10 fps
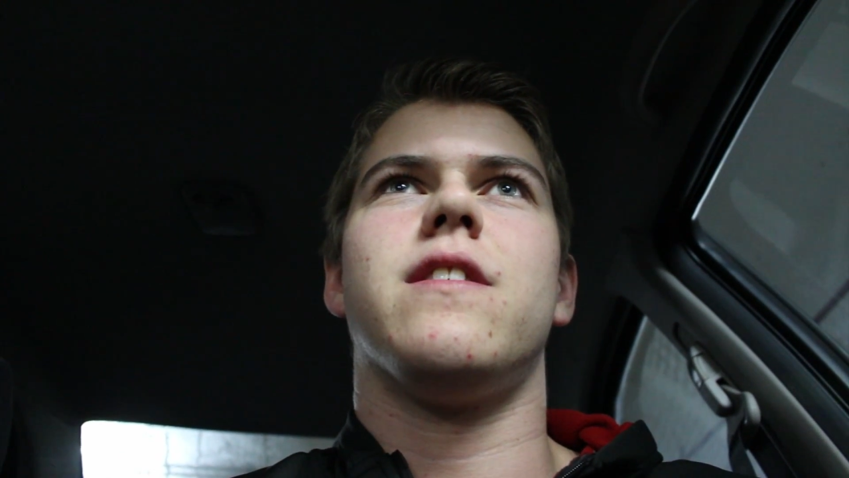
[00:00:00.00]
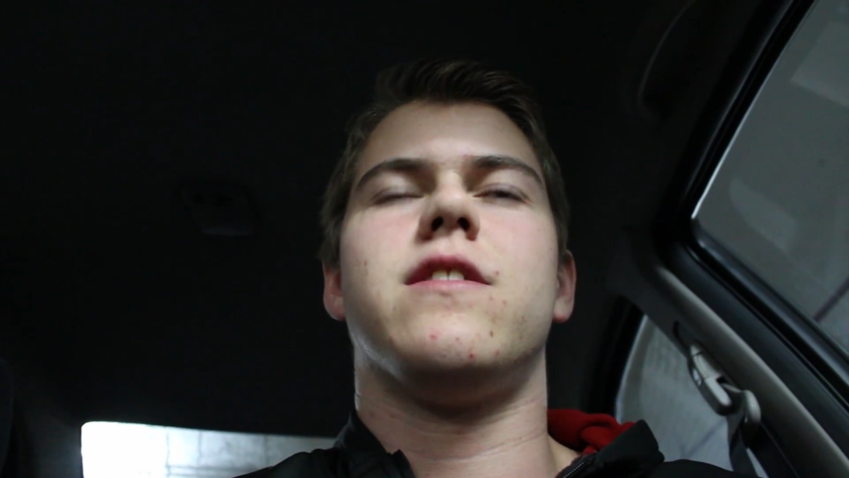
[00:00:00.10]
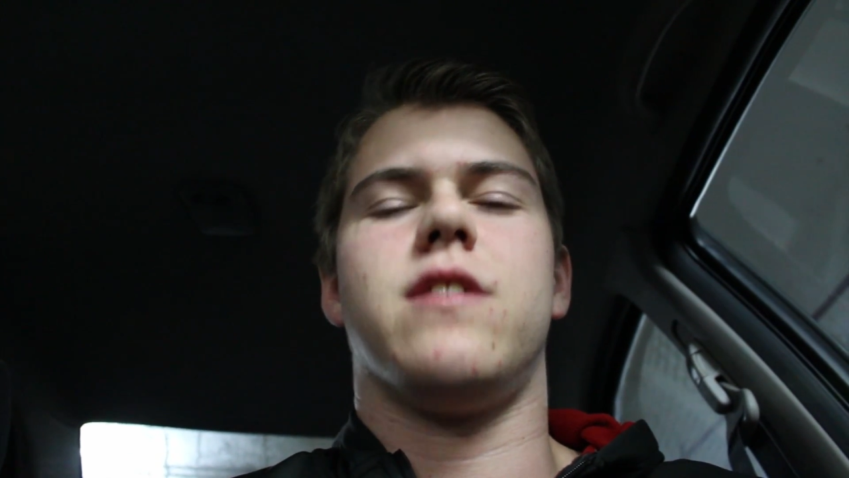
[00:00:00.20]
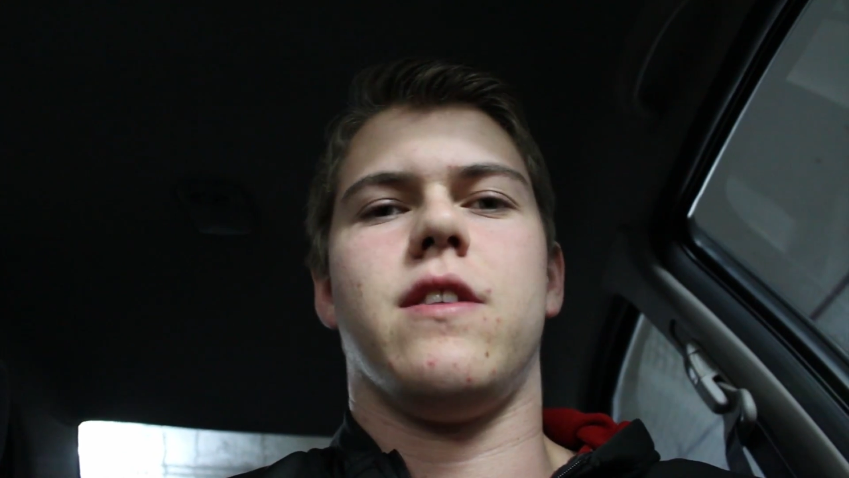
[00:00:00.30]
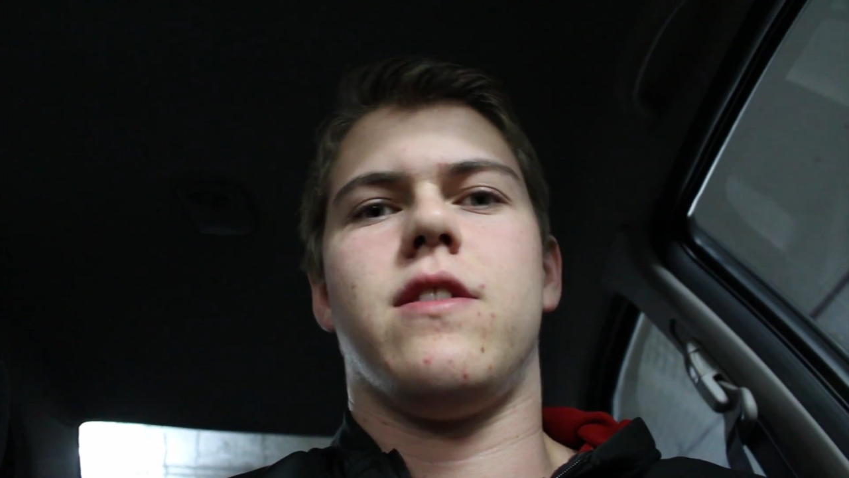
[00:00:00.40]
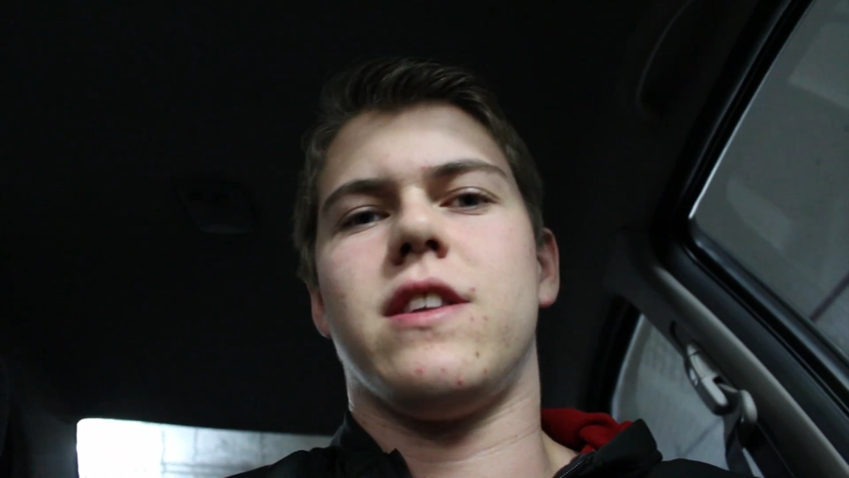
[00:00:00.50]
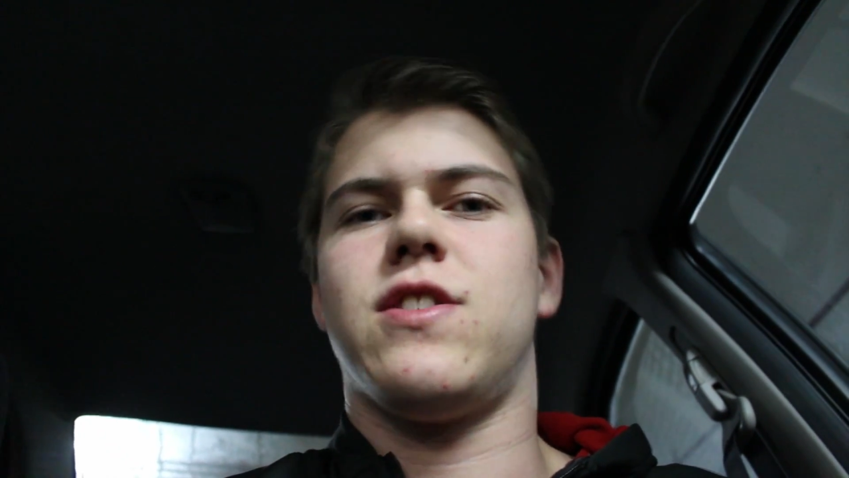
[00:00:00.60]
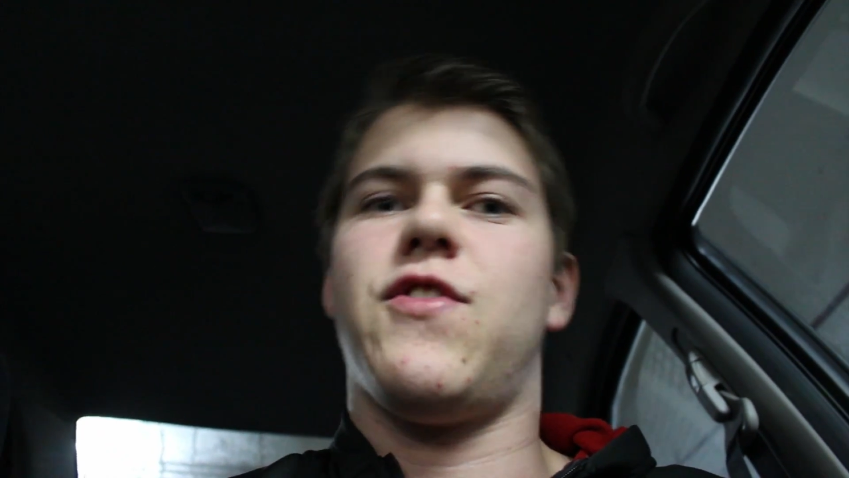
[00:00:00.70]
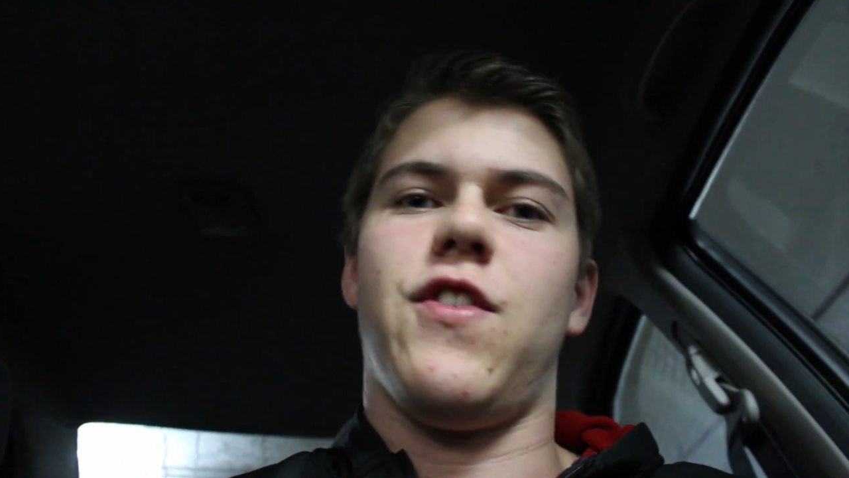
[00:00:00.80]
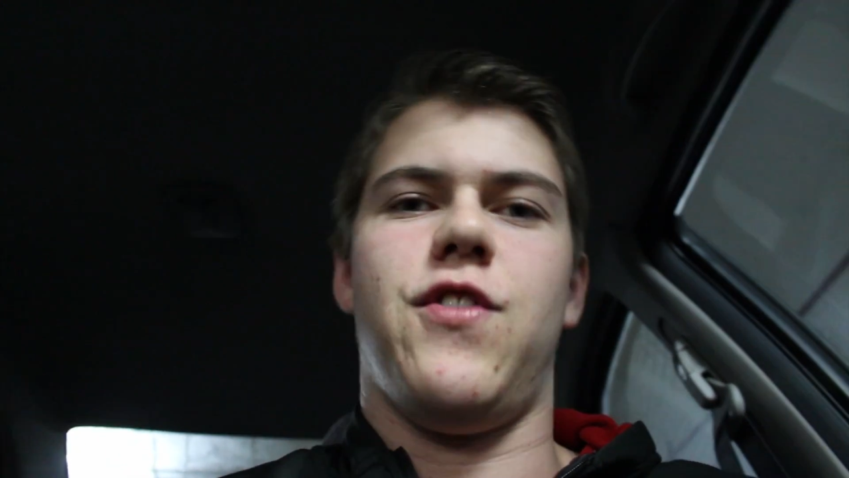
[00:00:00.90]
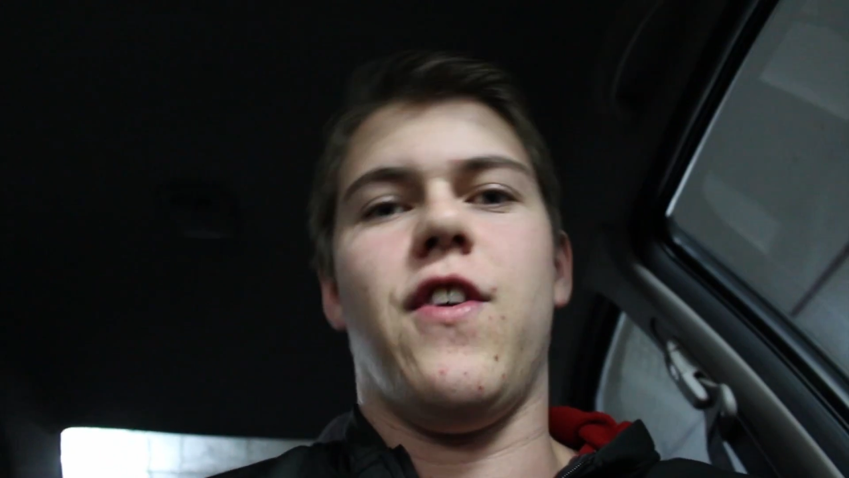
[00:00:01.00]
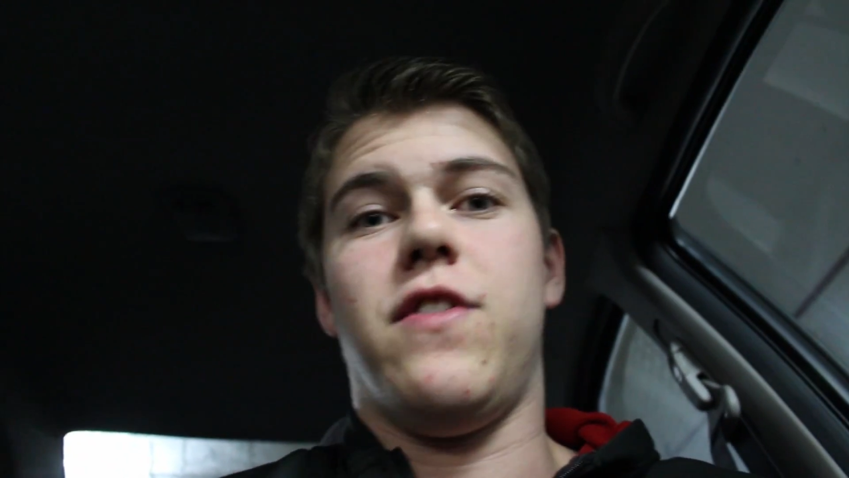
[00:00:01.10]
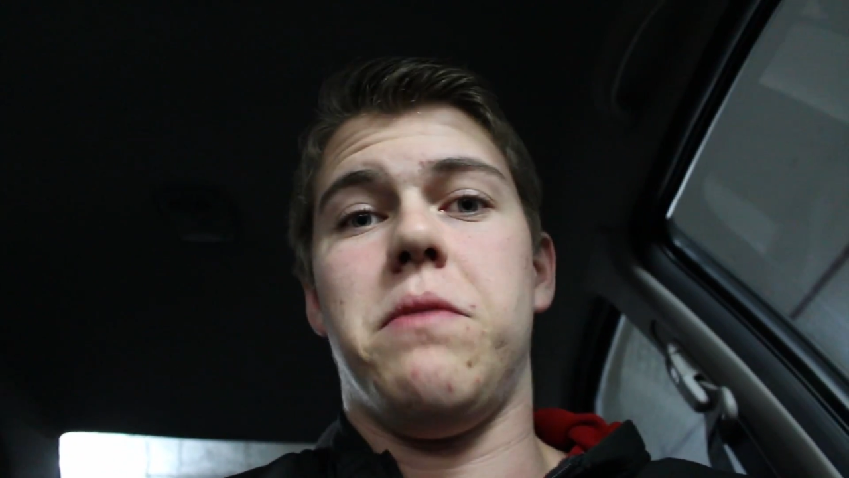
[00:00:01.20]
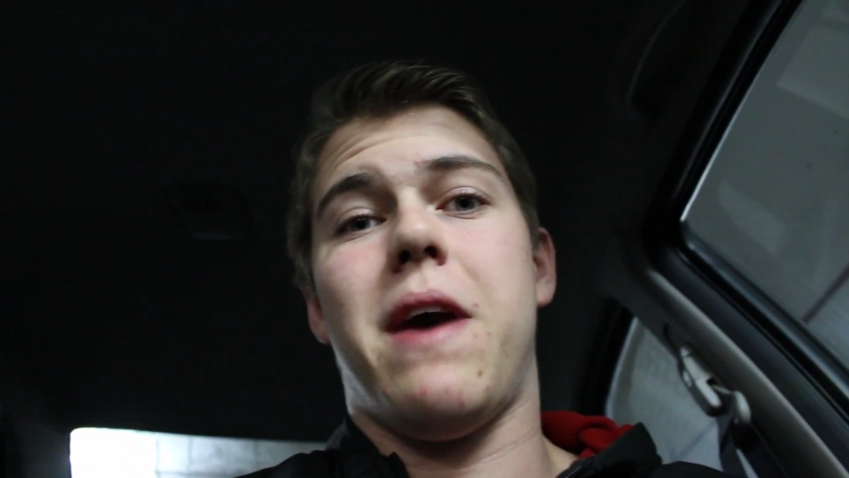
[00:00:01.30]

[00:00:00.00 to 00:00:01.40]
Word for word: It, it, that's a 50-50.